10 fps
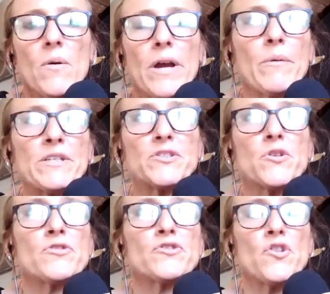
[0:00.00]
Okay, wait.
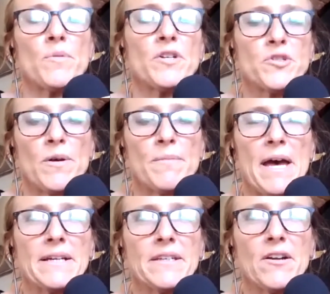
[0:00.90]
So there's so much to
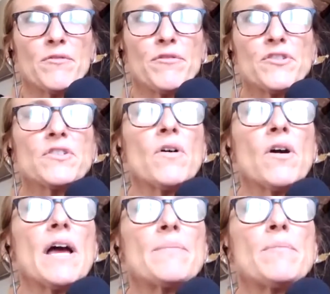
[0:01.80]
unpack there. First of
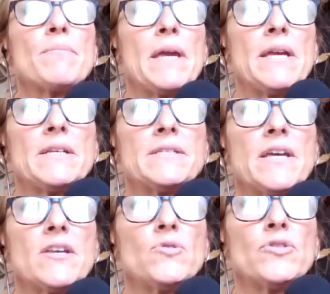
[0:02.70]
all, I'm amazed
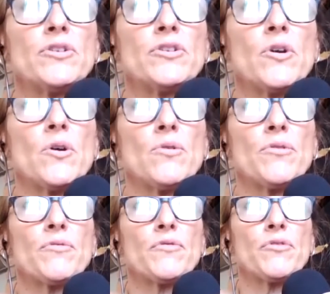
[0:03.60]
that you could go
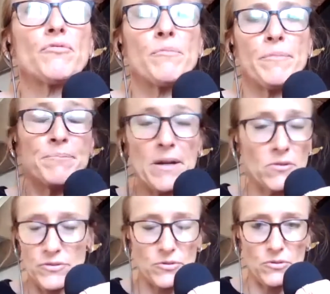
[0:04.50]
through
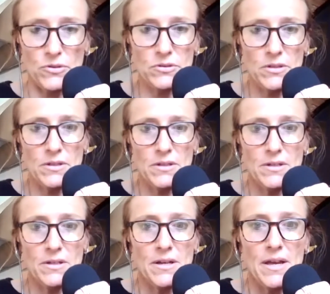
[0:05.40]
medical school
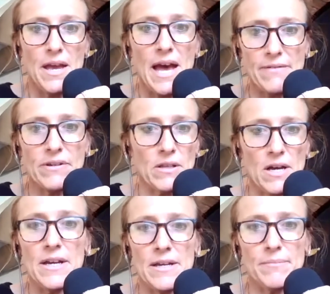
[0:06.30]
having
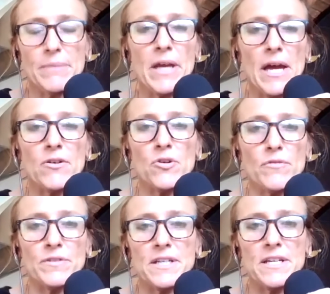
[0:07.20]
Lyme. I mean, I don't know
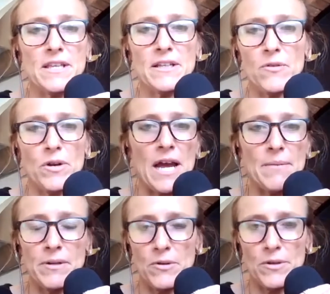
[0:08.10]
if it's anything like what
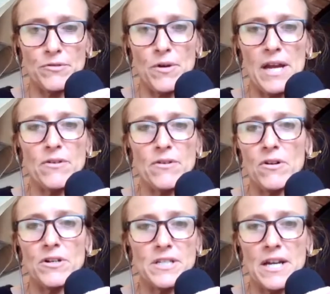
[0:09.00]
I've been going through. I have
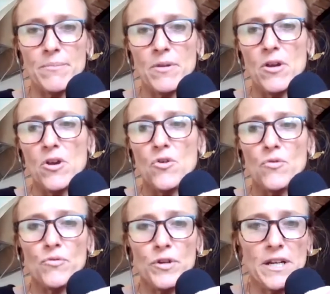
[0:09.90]
a hard time
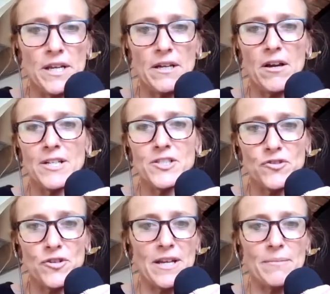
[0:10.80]
reading,
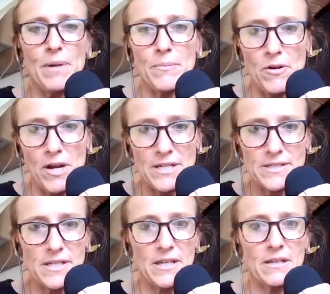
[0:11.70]
concentrating,
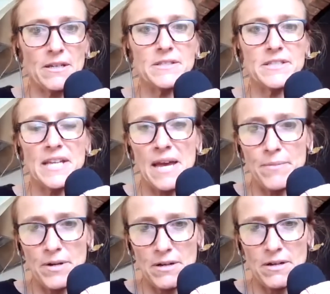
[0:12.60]
memorizing,
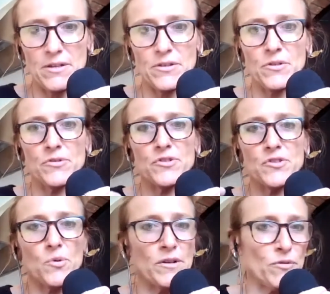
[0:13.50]
stamina, those
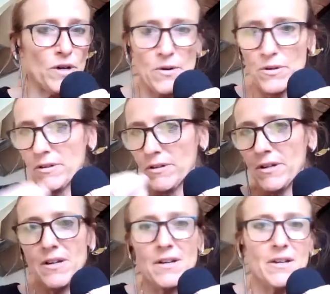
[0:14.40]
24-hour
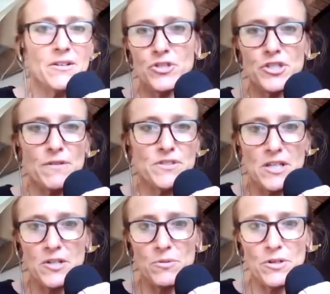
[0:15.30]
shifts
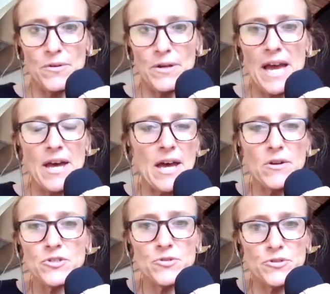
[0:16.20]
that you were going.
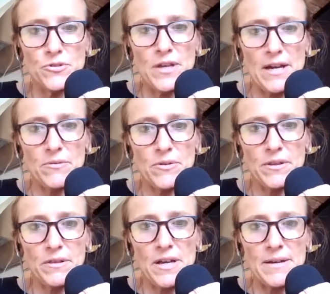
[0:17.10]
How did you do that
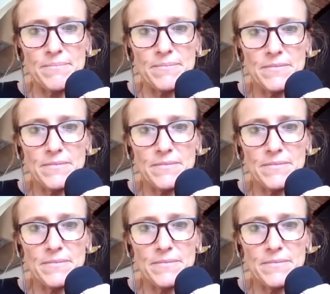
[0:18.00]
with Lyme?